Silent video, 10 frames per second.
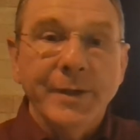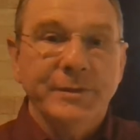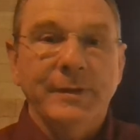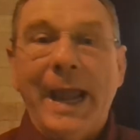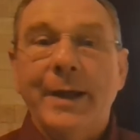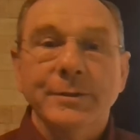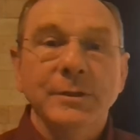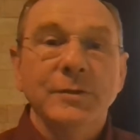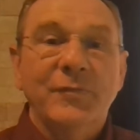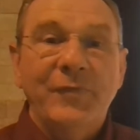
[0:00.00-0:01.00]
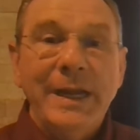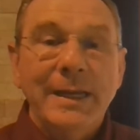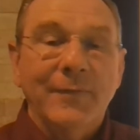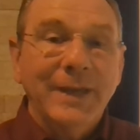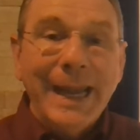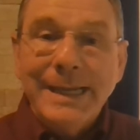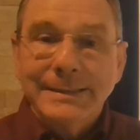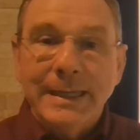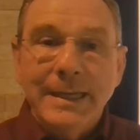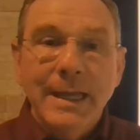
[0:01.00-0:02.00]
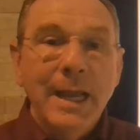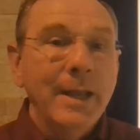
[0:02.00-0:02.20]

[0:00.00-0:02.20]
thousand feet of casing